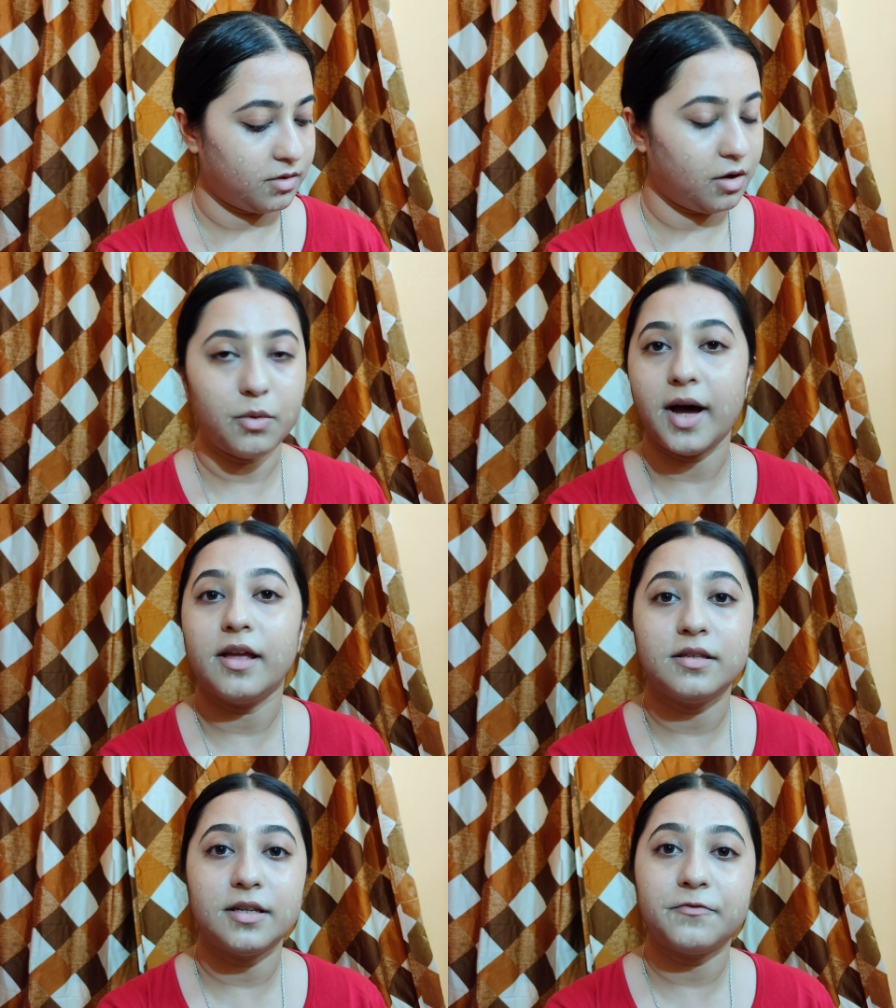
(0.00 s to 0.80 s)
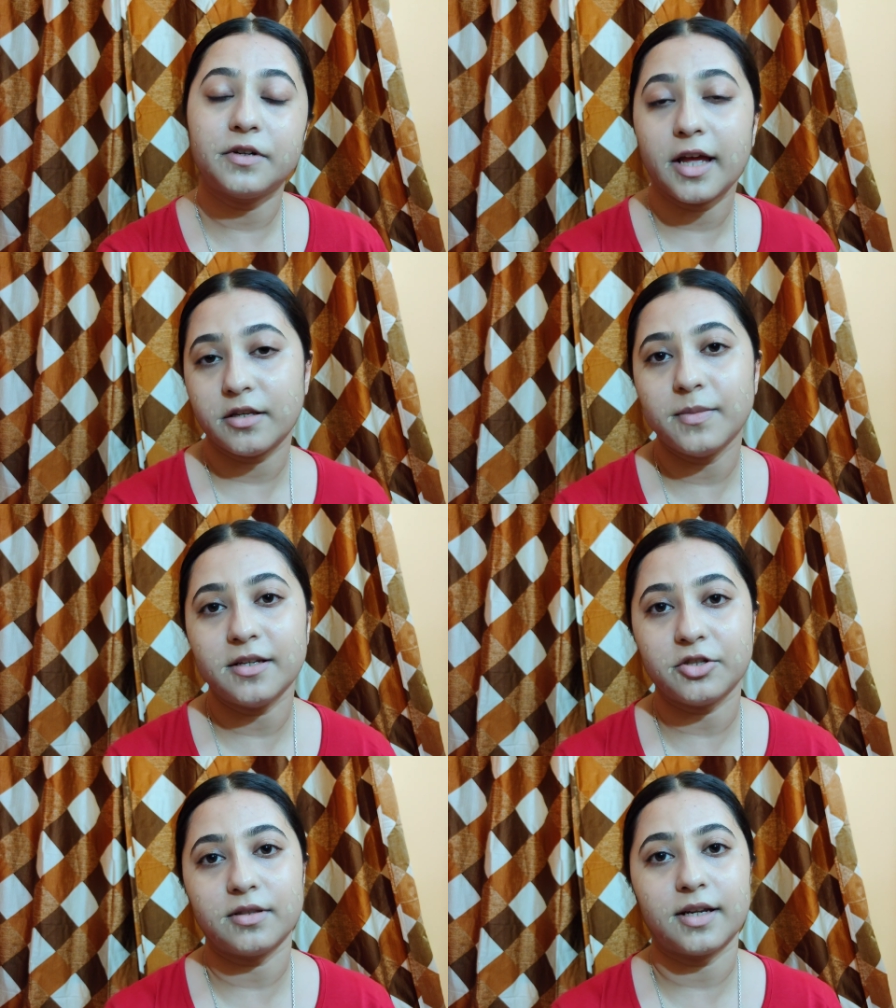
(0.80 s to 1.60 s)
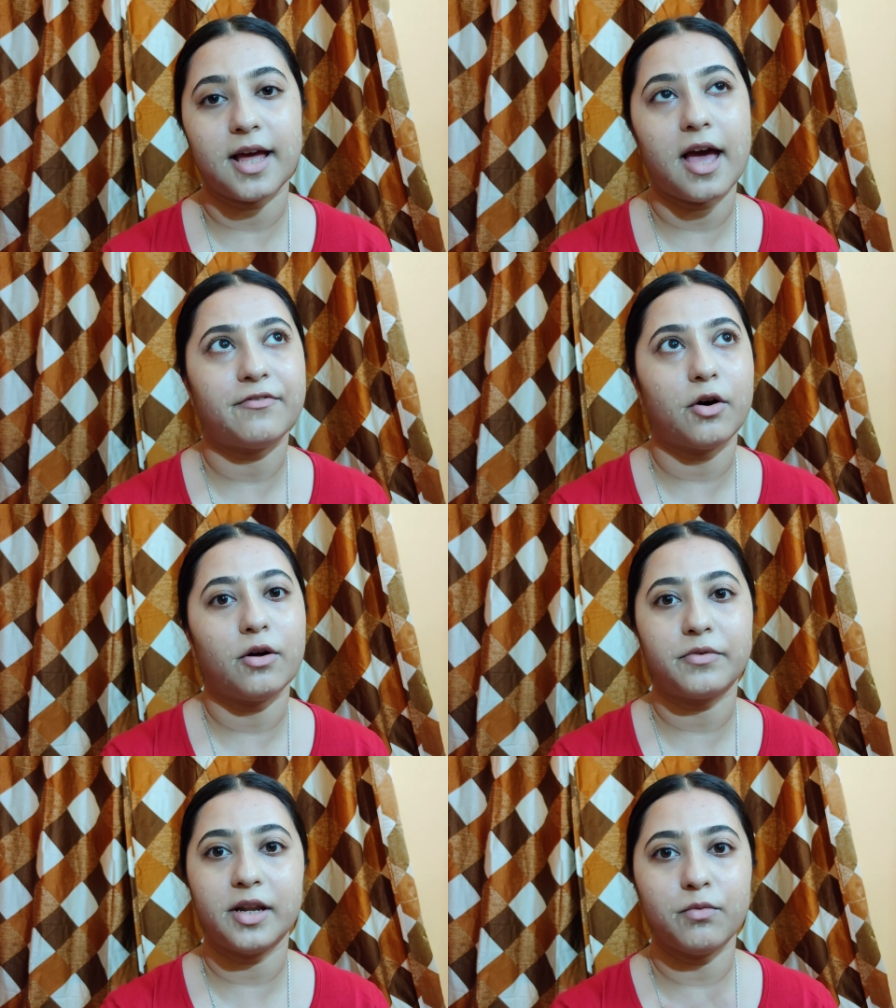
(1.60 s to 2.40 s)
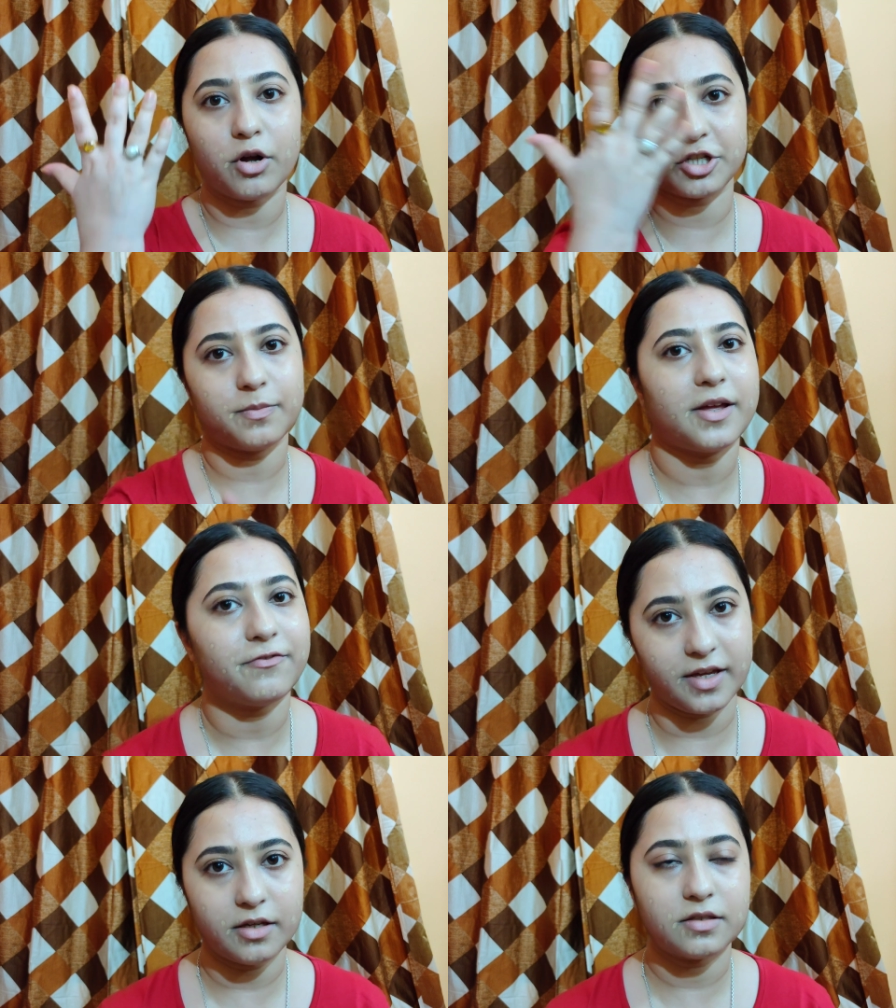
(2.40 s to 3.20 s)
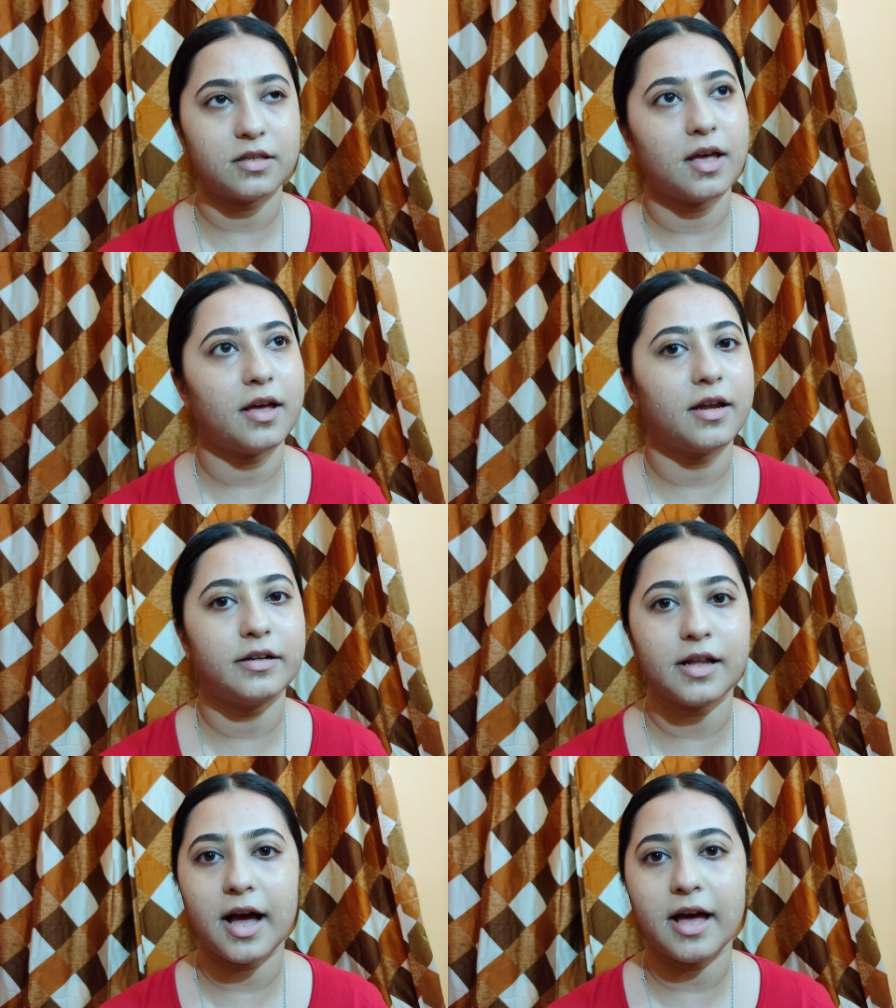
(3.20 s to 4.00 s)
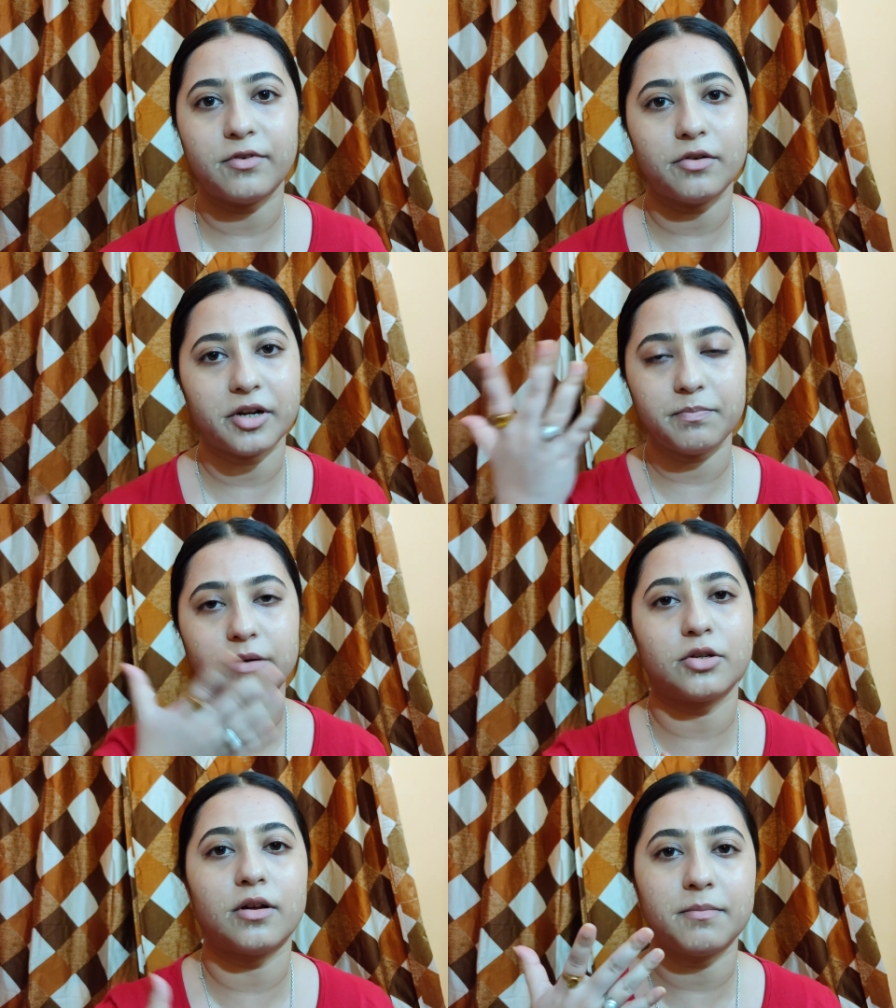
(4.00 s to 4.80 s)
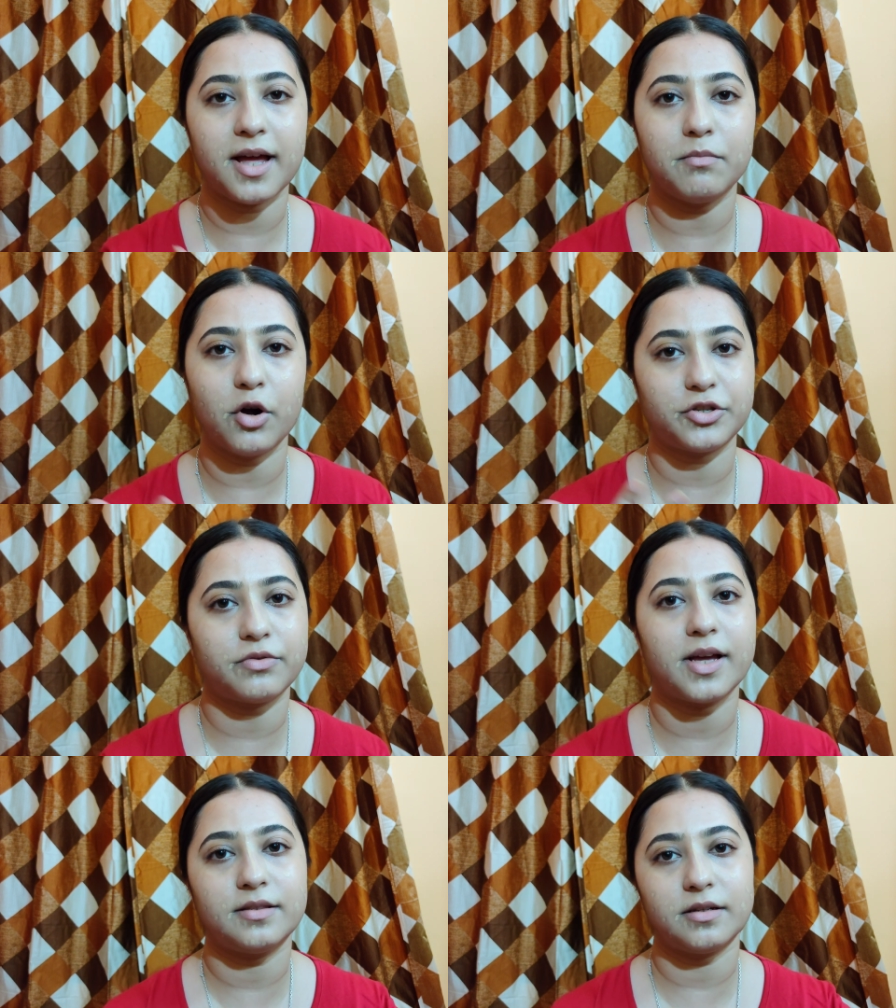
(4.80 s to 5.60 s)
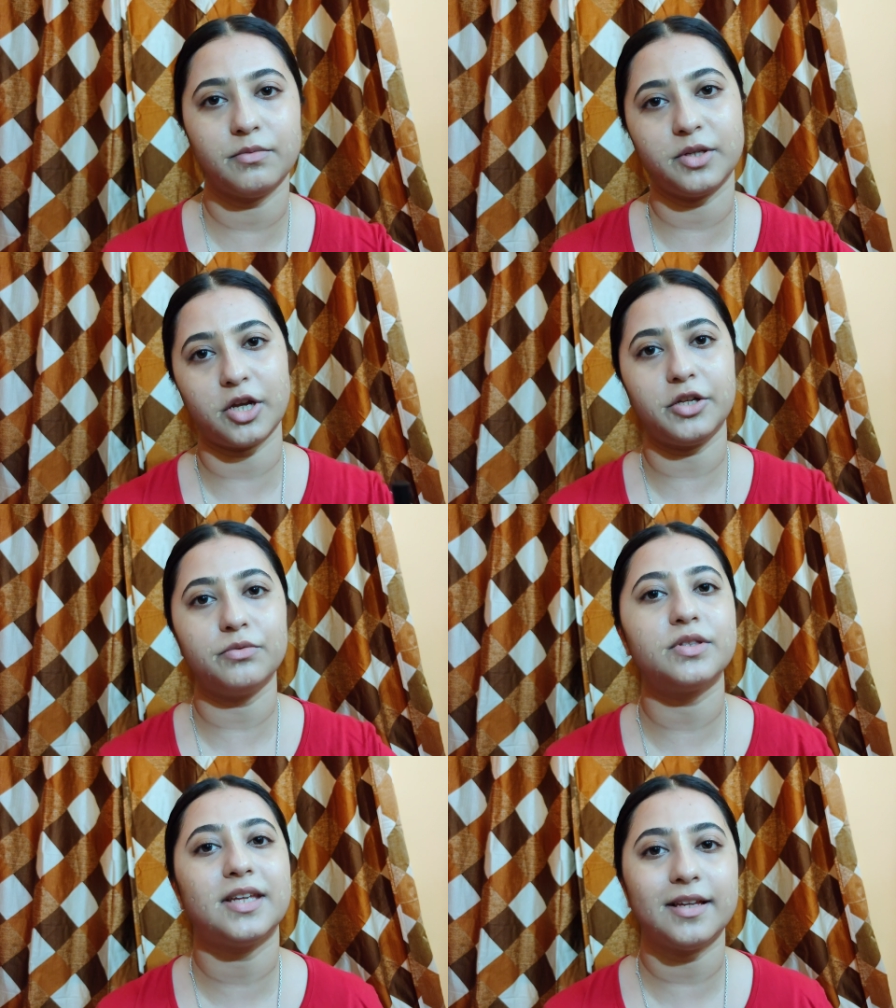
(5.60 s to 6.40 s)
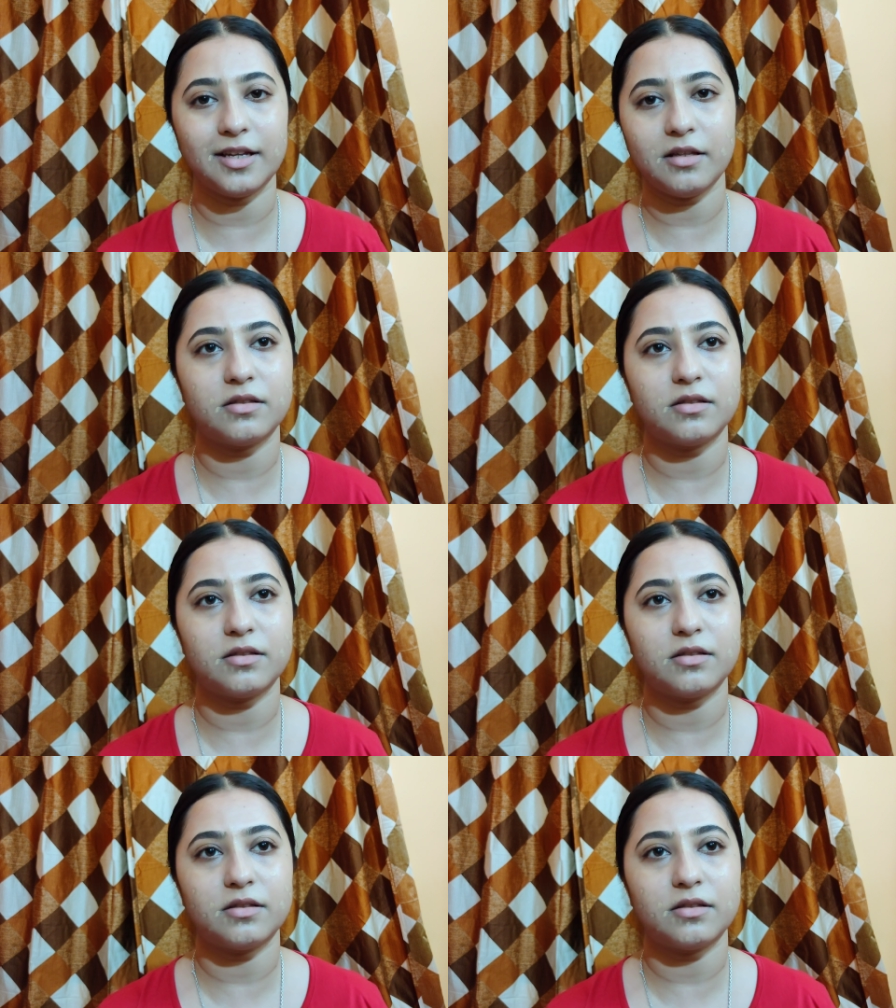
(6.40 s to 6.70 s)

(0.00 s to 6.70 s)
Oh, I did forget to mention that I have already washed my face, and I have already put on my moisturizer, which I use daily.